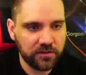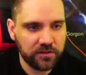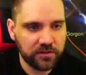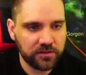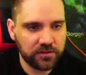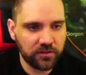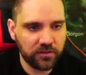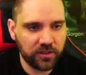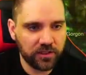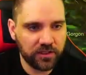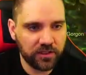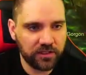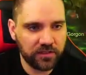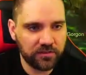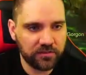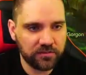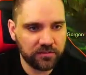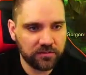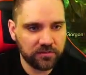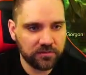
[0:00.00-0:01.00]
So
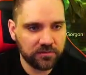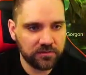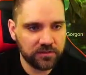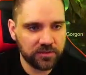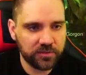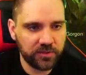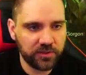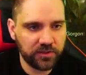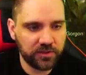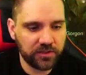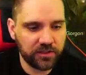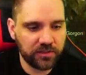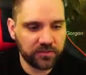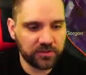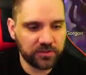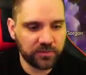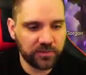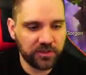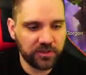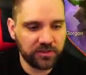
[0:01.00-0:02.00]
again, spearing,
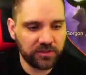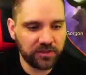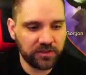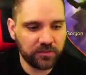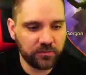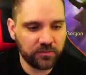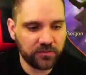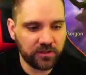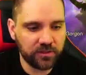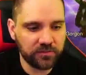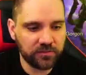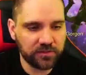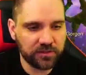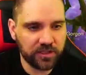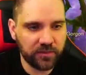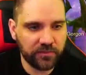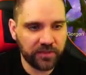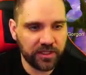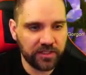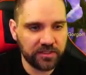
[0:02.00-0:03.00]
I'm
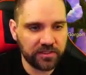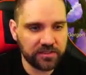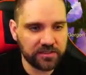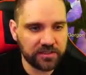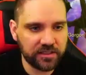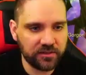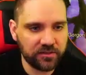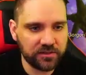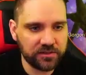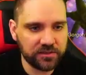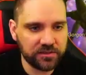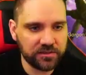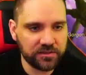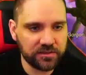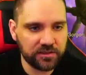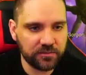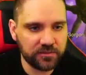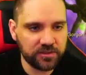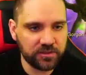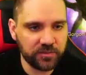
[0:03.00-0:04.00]
commanding skeletons,
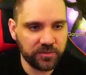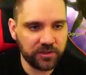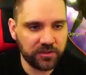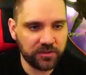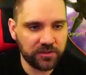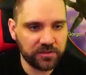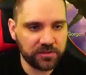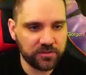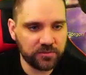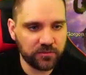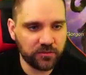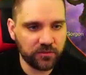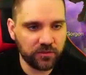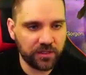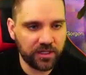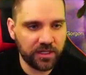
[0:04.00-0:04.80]
I'm spearing some more.